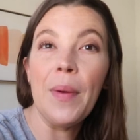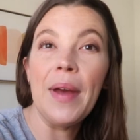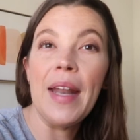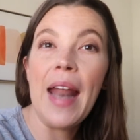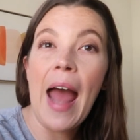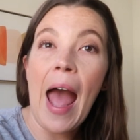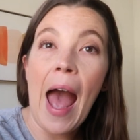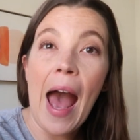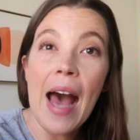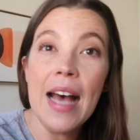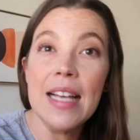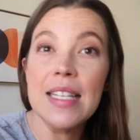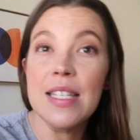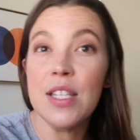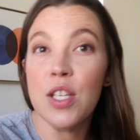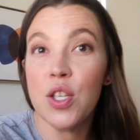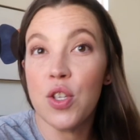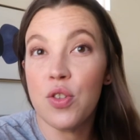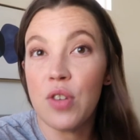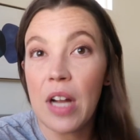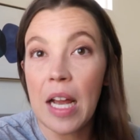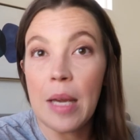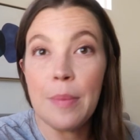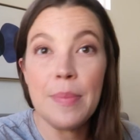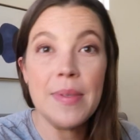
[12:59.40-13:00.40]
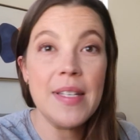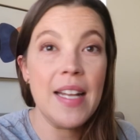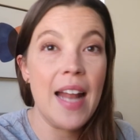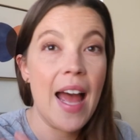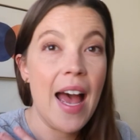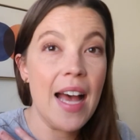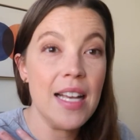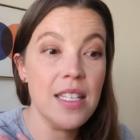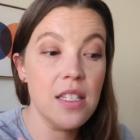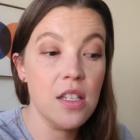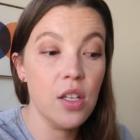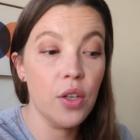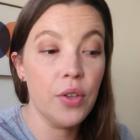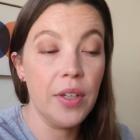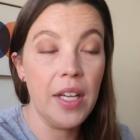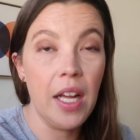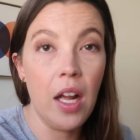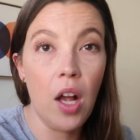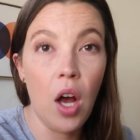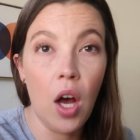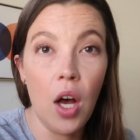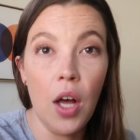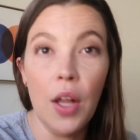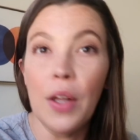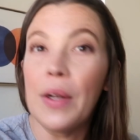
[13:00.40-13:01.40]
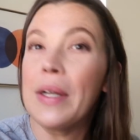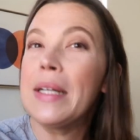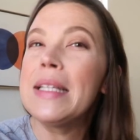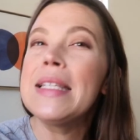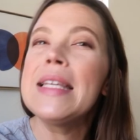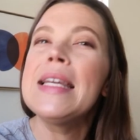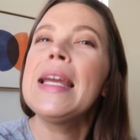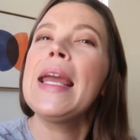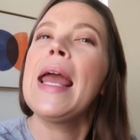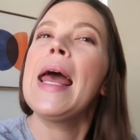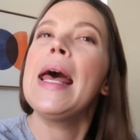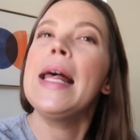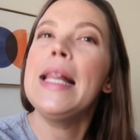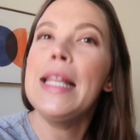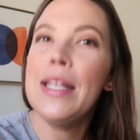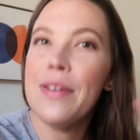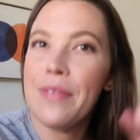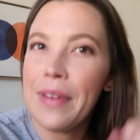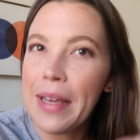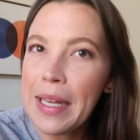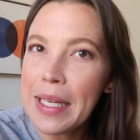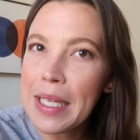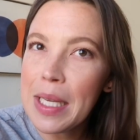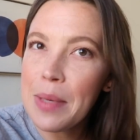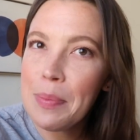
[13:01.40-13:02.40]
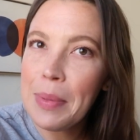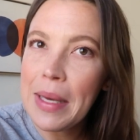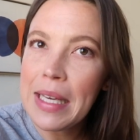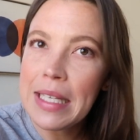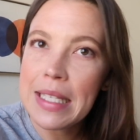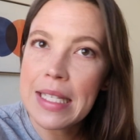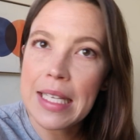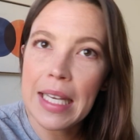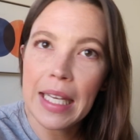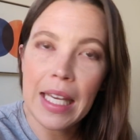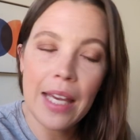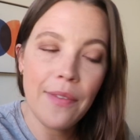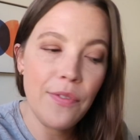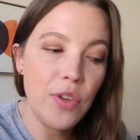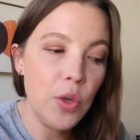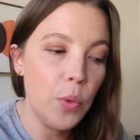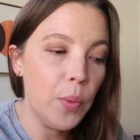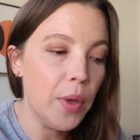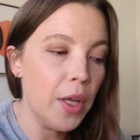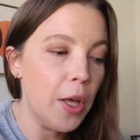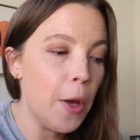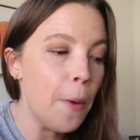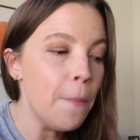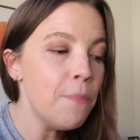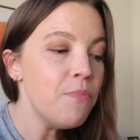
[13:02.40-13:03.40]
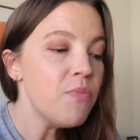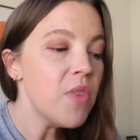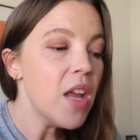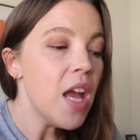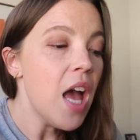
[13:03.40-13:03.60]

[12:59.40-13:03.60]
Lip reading: has the stripes, it has the green collar. It's like elevated basic, if you will.